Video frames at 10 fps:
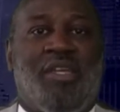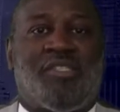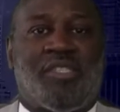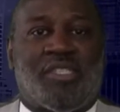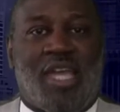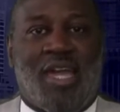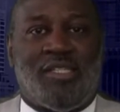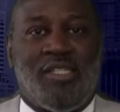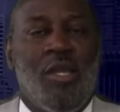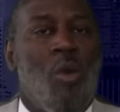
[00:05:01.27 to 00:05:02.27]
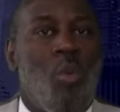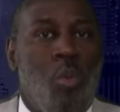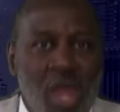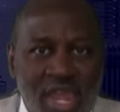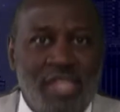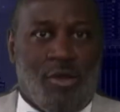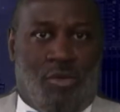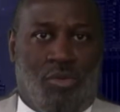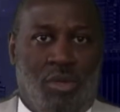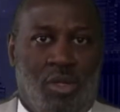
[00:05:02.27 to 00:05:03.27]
here in society. We don't.